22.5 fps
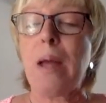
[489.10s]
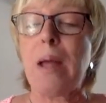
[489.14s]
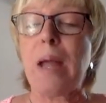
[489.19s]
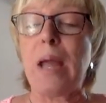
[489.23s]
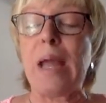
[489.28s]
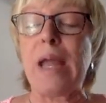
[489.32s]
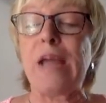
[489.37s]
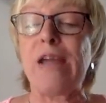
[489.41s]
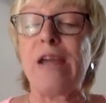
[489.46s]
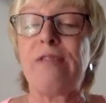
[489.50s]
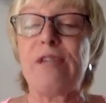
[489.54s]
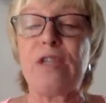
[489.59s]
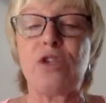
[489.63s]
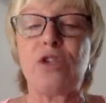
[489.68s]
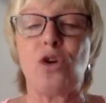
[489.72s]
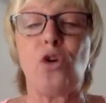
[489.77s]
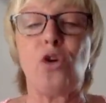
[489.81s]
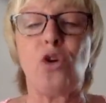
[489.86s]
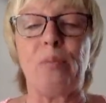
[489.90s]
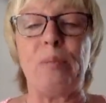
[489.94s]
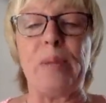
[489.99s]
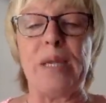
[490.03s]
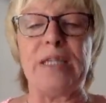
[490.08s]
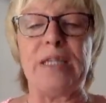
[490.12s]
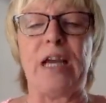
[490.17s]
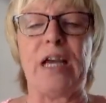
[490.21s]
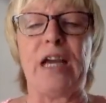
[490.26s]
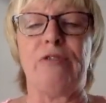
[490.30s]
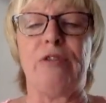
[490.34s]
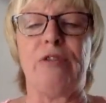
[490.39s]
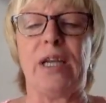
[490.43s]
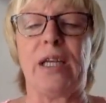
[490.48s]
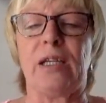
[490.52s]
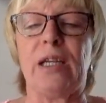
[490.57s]
He even told me
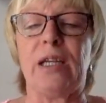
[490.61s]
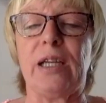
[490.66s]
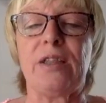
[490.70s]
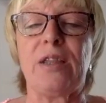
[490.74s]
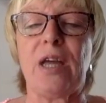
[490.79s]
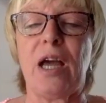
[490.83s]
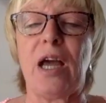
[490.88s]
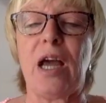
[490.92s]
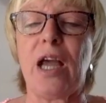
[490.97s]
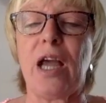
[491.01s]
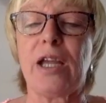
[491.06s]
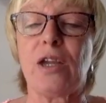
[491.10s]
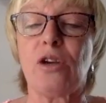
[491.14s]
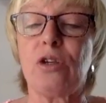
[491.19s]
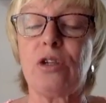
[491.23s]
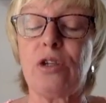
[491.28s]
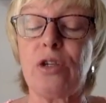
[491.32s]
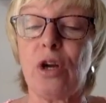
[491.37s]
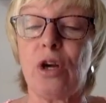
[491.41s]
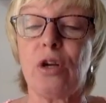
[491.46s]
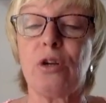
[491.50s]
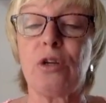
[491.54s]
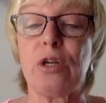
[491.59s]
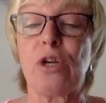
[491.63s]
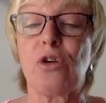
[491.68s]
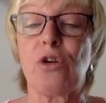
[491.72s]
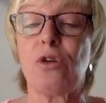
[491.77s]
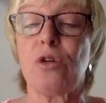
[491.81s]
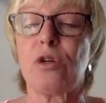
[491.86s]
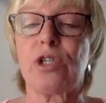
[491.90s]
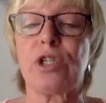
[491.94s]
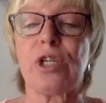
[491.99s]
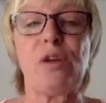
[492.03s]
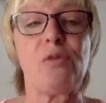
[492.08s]
directly that I could not
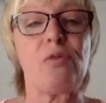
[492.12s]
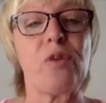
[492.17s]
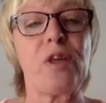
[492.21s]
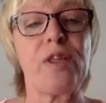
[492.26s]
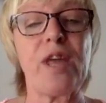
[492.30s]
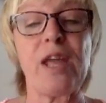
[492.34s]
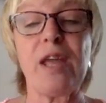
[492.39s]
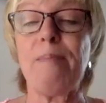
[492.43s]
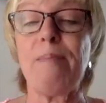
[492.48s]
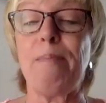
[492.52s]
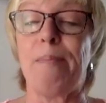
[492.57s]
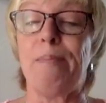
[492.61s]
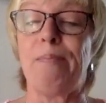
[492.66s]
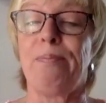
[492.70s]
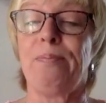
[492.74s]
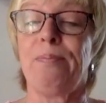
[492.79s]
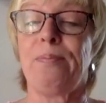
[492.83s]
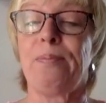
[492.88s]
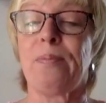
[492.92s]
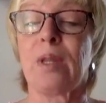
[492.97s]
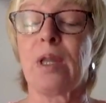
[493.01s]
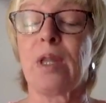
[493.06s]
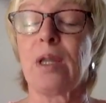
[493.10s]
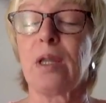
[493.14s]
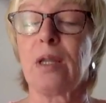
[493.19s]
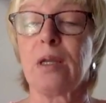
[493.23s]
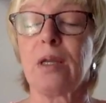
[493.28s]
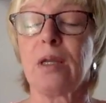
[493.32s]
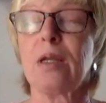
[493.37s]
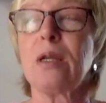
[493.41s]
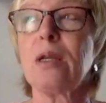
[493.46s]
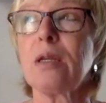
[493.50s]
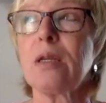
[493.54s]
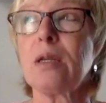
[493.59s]
negotiate with him.
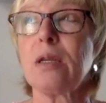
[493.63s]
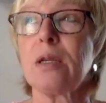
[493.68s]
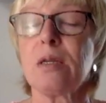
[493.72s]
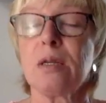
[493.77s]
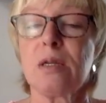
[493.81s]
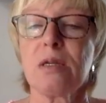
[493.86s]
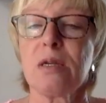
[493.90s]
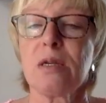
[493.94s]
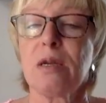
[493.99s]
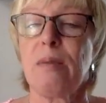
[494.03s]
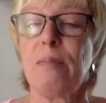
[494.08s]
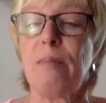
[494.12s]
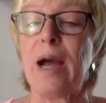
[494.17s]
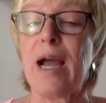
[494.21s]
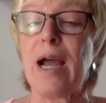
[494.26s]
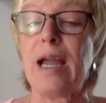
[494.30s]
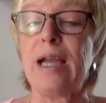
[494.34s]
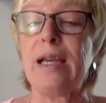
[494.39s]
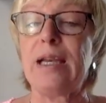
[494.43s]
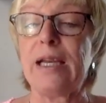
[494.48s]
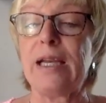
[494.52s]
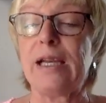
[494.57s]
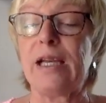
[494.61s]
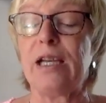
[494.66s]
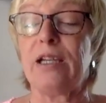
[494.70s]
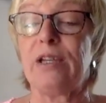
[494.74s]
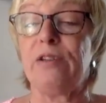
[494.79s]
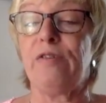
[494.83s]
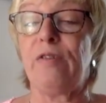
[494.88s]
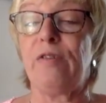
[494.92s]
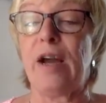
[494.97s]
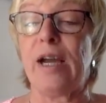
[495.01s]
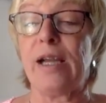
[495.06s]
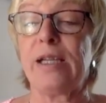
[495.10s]
My legal
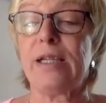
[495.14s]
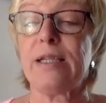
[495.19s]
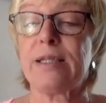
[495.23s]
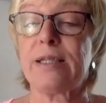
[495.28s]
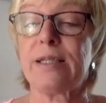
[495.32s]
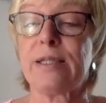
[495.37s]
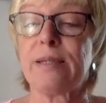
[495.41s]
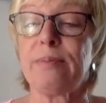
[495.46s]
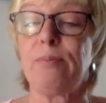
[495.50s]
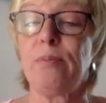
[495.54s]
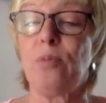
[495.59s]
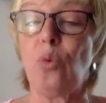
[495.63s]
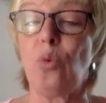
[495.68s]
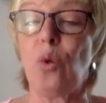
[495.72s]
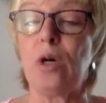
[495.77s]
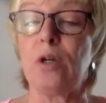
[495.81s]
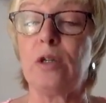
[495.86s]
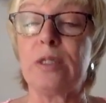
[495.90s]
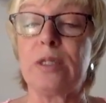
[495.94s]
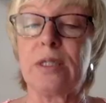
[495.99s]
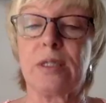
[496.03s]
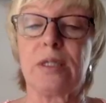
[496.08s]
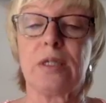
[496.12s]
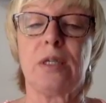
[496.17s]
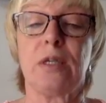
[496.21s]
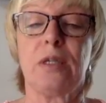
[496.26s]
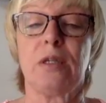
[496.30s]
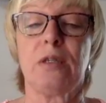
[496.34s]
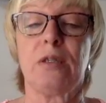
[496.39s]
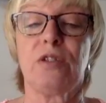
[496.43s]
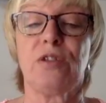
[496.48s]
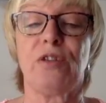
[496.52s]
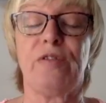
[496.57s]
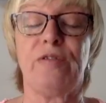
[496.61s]
advice was
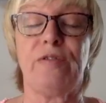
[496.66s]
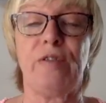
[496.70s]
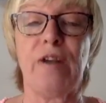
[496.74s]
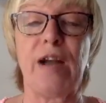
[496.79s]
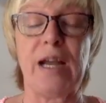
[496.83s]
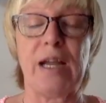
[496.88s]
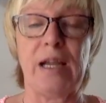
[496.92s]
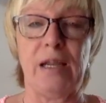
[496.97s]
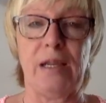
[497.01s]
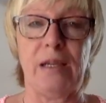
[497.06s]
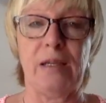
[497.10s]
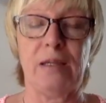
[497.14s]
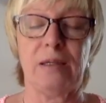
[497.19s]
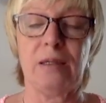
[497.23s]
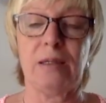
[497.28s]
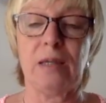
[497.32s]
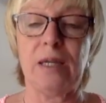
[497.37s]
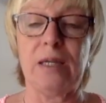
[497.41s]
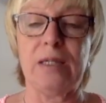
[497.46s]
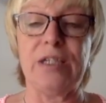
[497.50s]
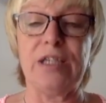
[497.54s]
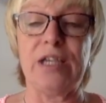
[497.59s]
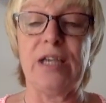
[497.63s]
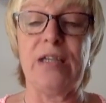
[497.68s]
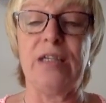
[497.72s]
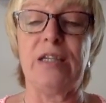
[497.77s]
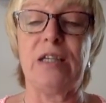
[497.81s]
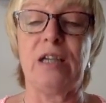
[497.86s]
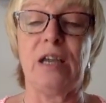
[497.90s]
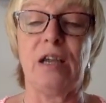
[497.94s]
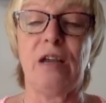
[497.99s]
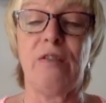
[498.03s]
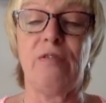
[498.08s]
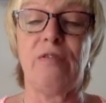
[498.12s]
to file a
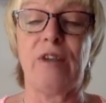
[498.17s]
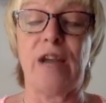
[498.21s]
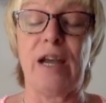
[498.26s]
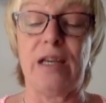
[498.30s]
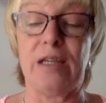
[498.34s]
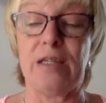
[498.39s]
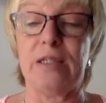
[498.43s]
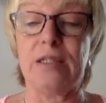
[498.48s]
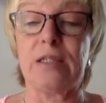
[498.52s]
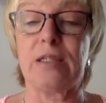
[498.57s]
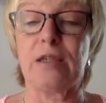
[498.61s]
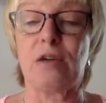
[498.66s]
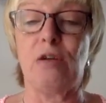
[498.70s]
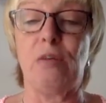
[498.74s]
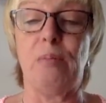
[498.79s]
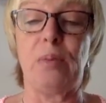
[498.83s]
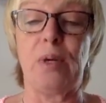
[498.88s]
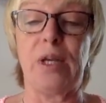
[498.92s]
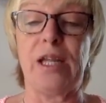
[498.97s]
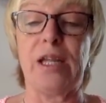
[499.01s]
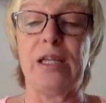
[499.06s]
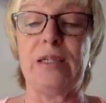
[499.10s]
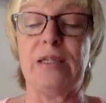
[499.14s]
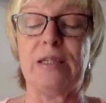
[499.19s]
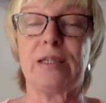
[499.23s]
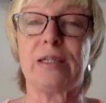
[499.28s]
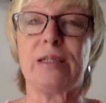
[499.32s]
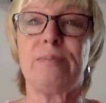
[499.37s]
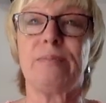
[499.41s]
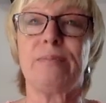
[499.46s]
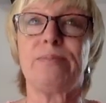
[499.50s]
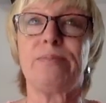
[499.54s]
gender violence complaint.